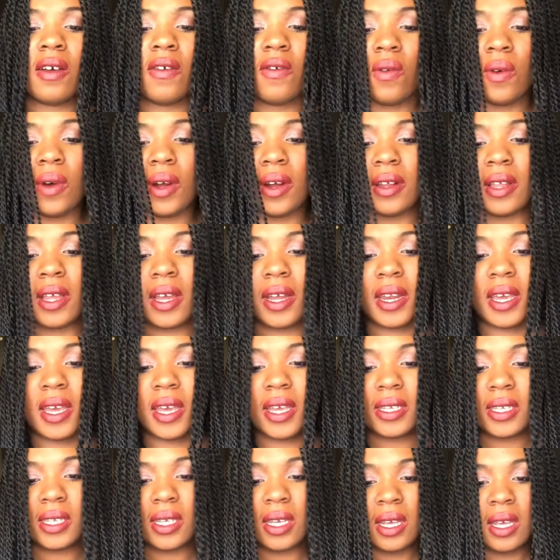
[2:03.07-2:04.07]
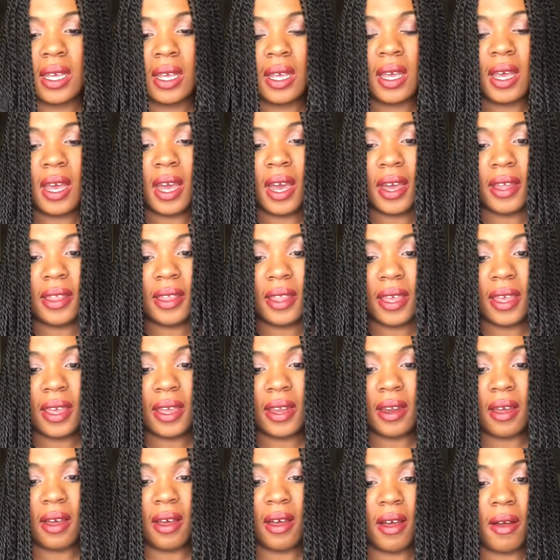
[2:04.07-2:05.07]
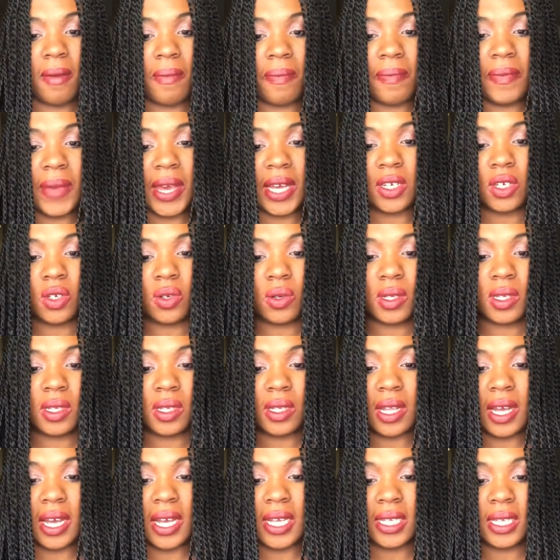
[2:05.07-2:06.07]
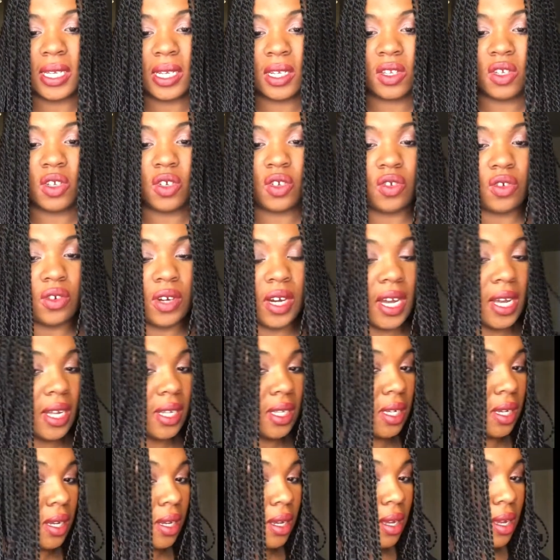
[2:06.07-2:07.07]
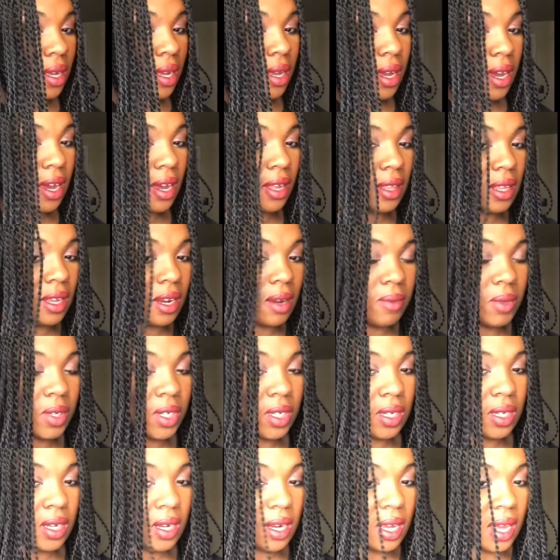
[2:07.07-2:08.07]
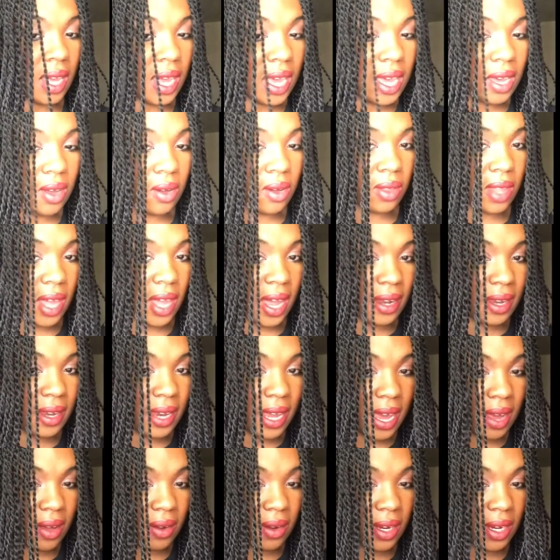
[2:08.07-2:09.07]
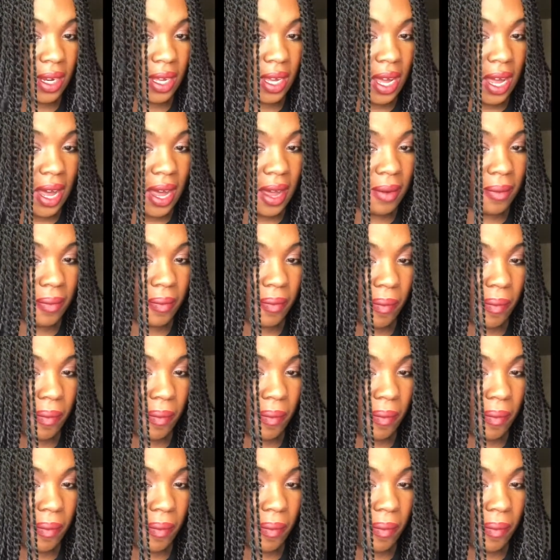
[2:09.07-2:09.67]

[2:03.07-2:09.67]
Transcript: of where that is, and then make sure it's nice and straight, and then I'm just going to angle that down and cut.